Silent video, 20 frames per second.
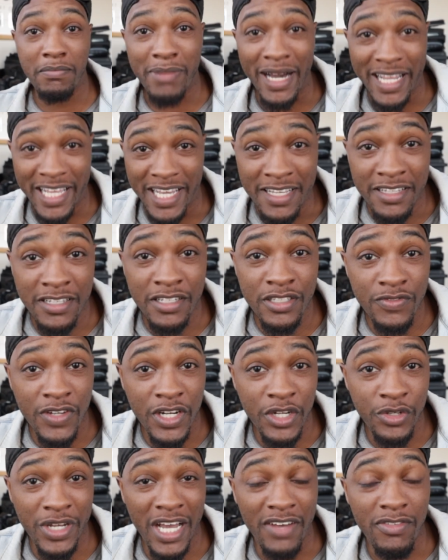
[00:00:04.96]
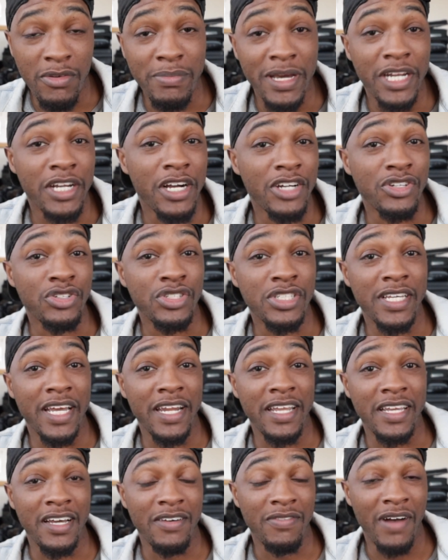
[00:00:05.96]
By the end of this video, you have a better
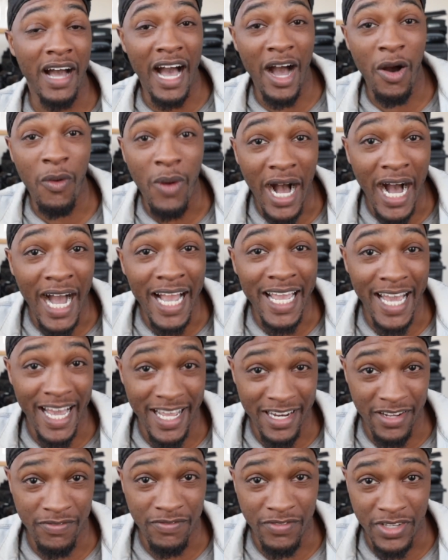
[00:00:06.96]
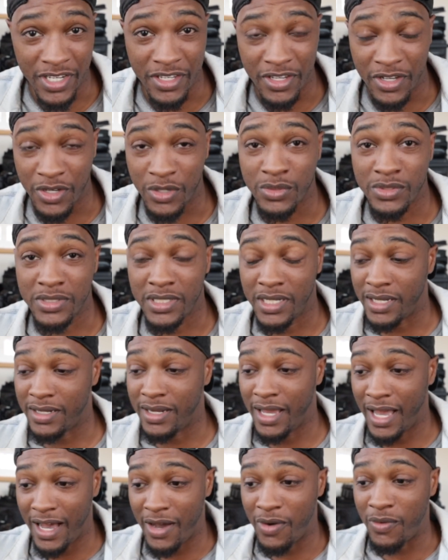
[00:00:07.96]
understanding of how I edit videos and
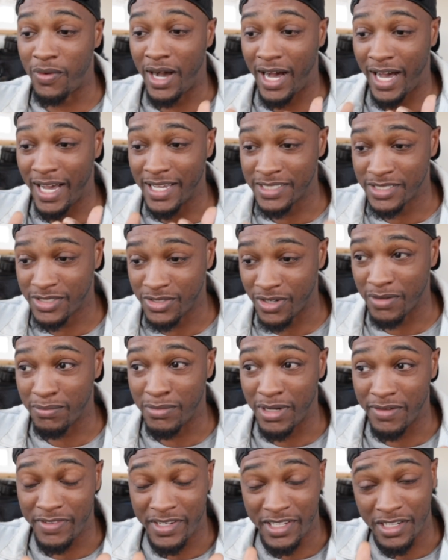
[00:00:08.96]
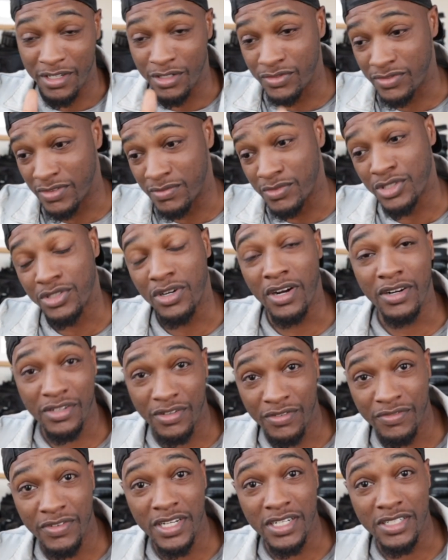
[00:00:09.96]
how I start my videos from start
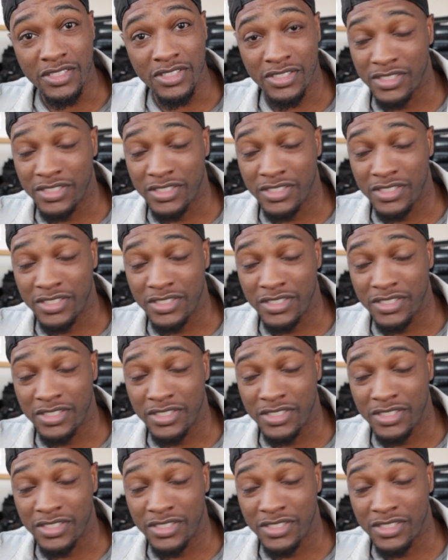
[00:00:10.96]
to finish.